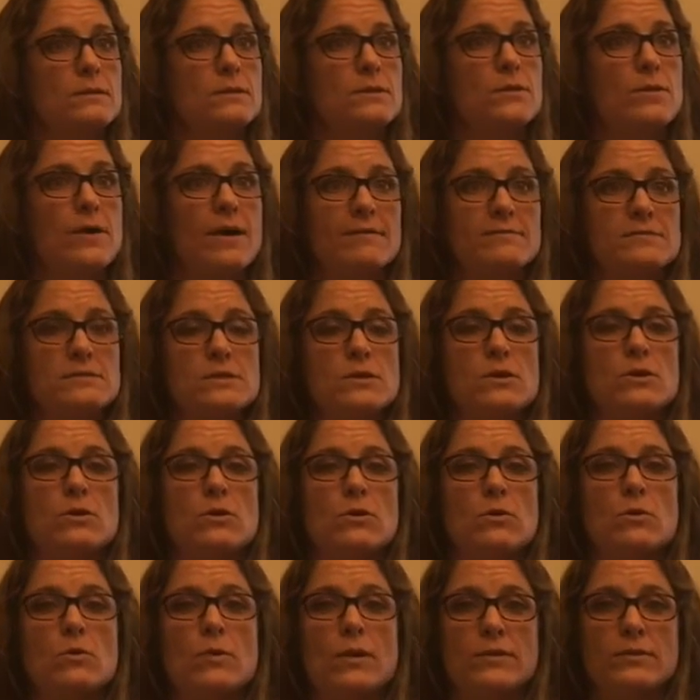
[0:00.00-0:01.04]
You have to
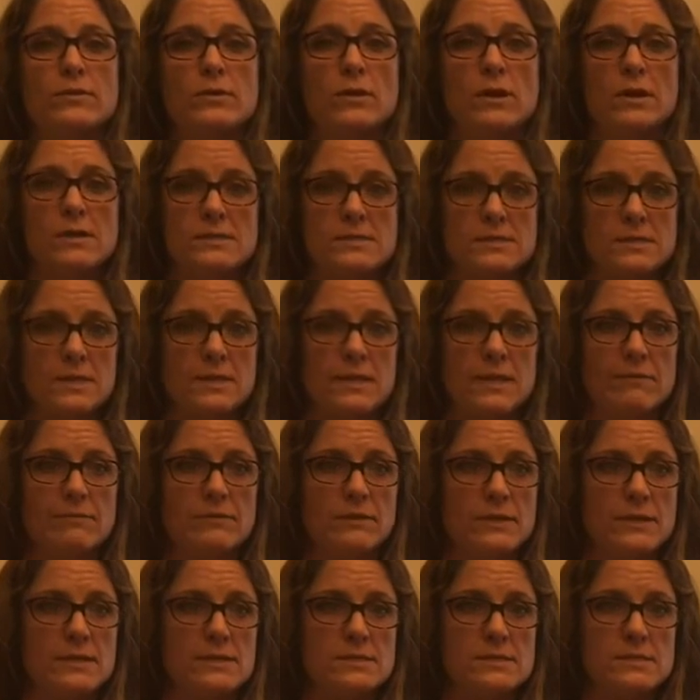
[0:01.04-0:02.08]
know what their custody level
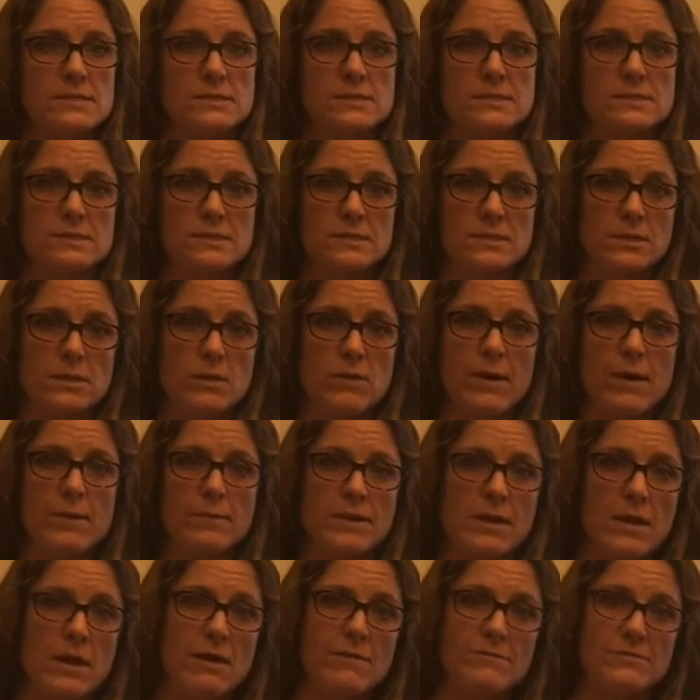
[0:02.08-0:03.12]
is to know how
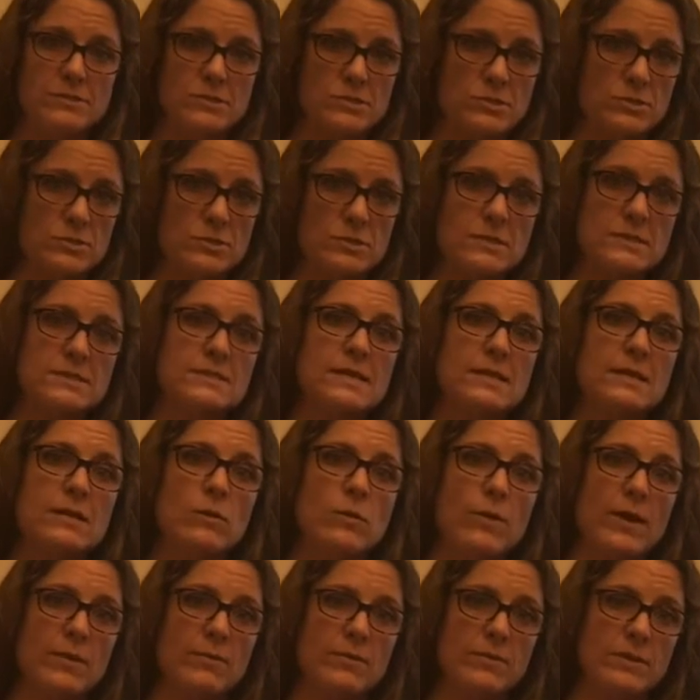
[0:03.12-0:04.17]
many officers to send
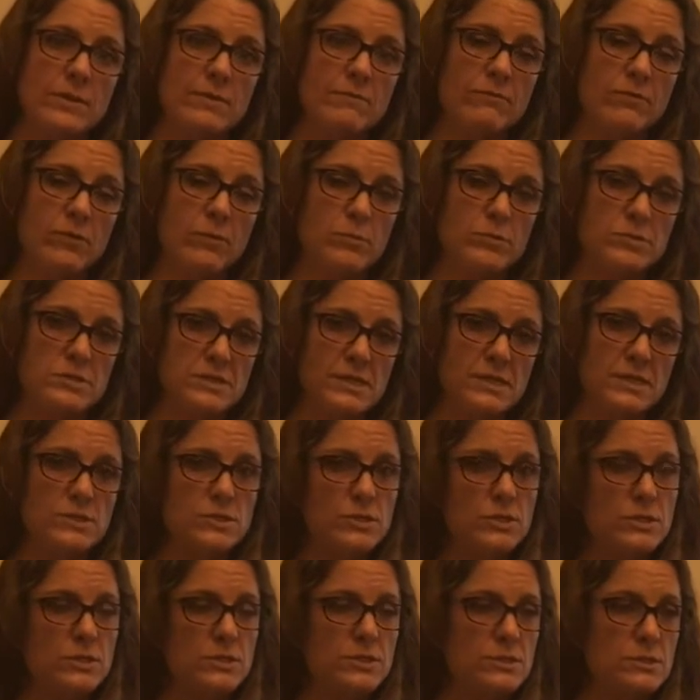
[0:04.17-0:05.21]
away with them for
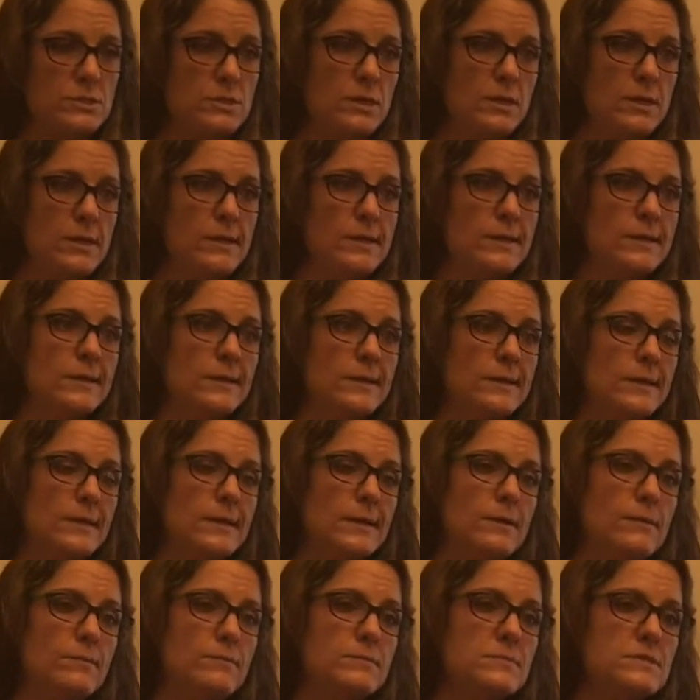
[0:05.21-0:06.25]
procedures.
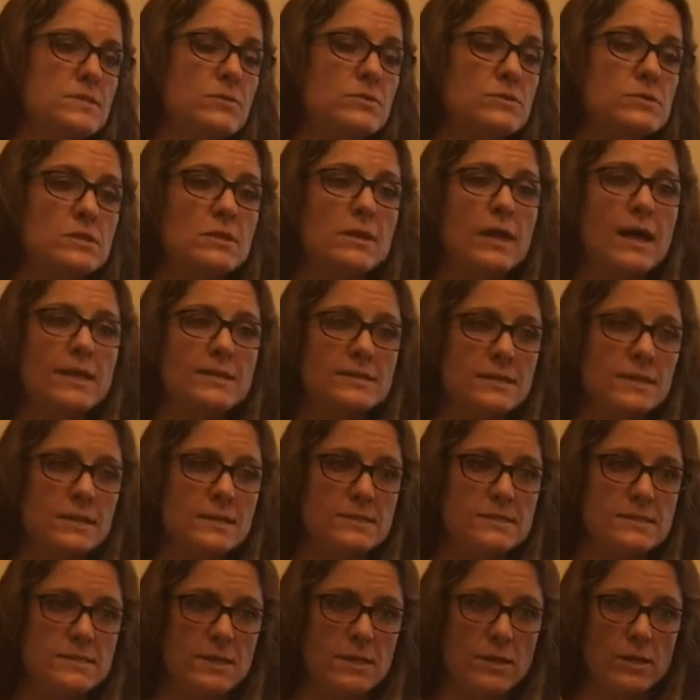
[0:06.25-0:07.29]
So there's a lot to
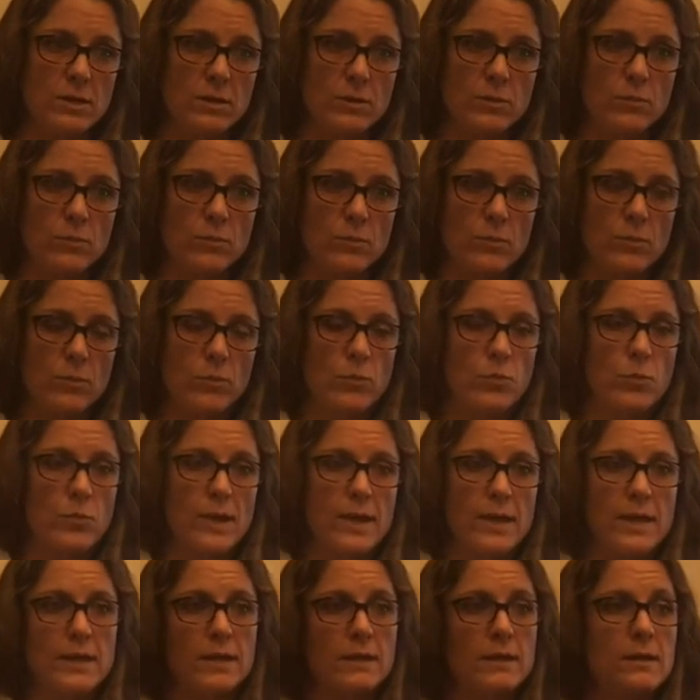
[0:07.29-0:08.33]
consider
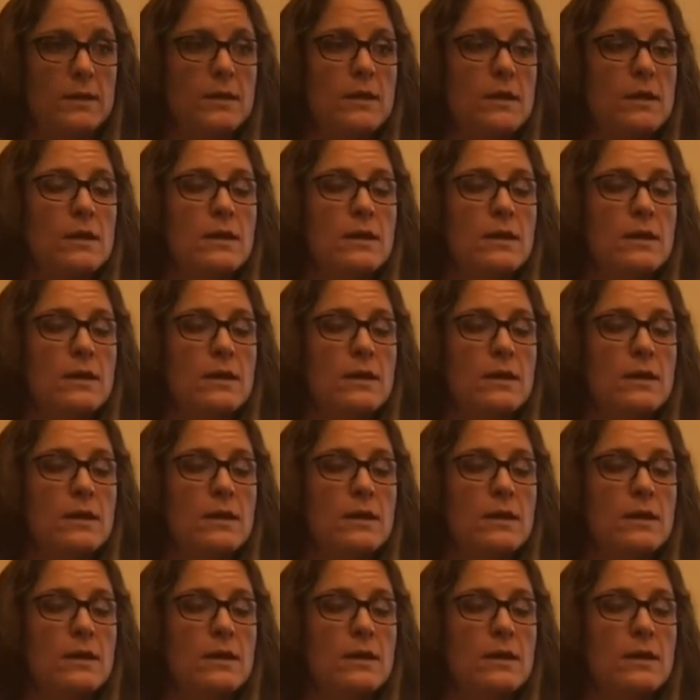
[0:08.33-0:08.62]
in